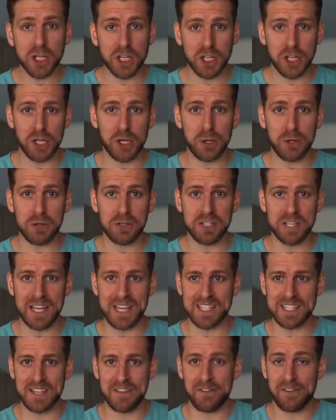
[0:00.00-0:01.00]
you can use
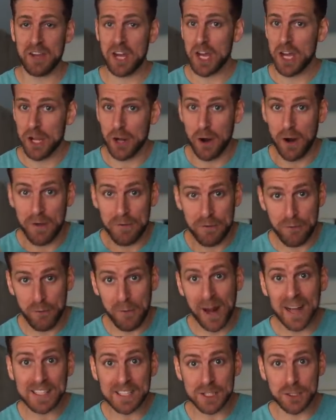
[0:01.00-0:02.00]
is if you're
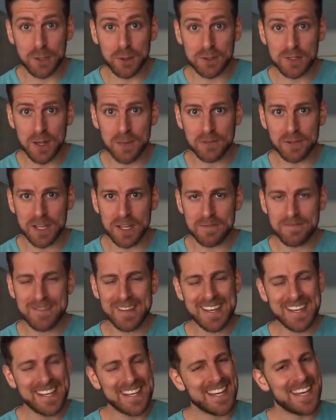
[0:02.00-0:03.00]
afraid to do something,
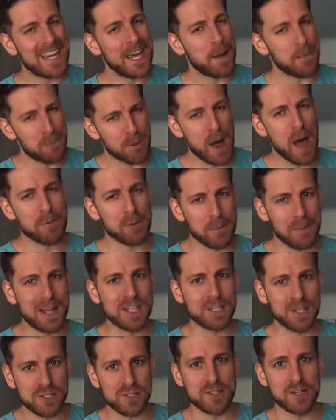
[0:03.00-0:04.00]
it probably
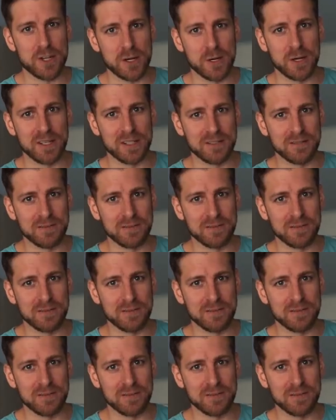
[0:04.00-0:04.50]
means you should do it.